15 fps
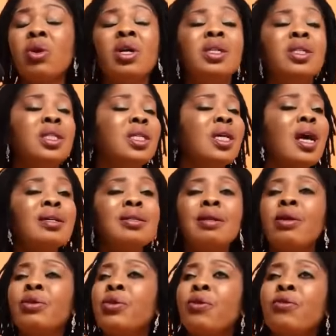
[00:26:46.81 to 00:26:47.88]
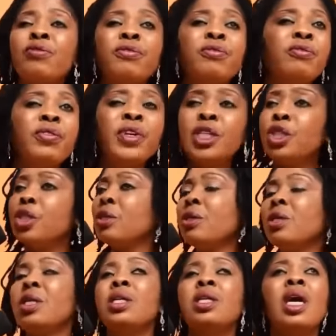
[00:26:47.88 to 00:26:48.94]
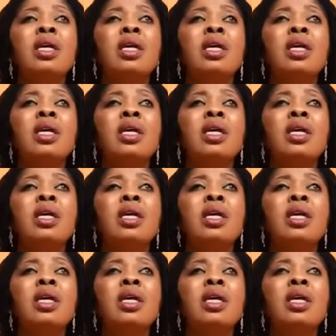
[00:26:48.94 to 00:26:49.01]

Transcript: She has a lot of vision